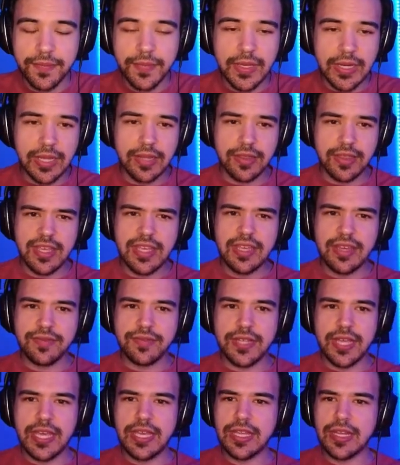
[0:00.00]
And I think I've
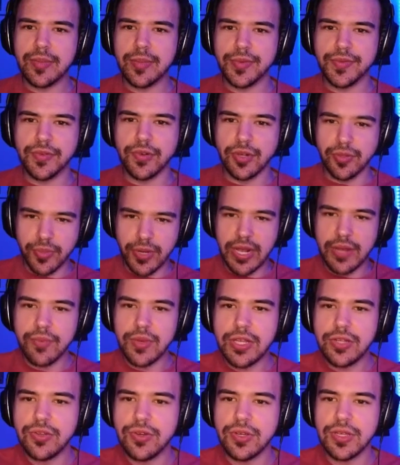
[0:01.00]
taken it before, but I
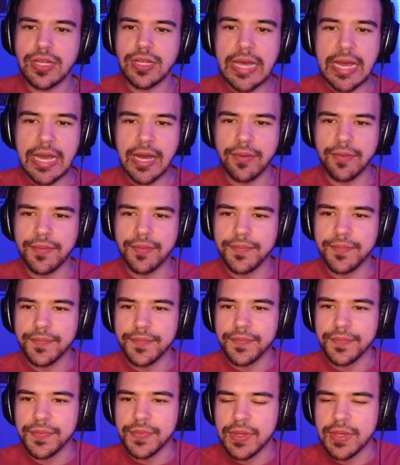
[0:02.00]
retook it now.
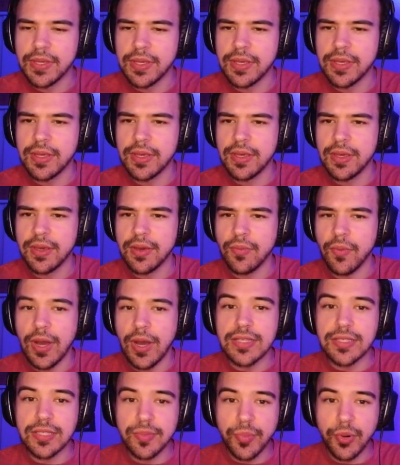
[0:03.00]
Why
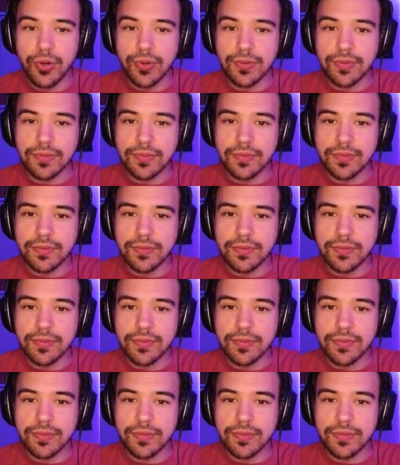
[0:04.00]
is it important?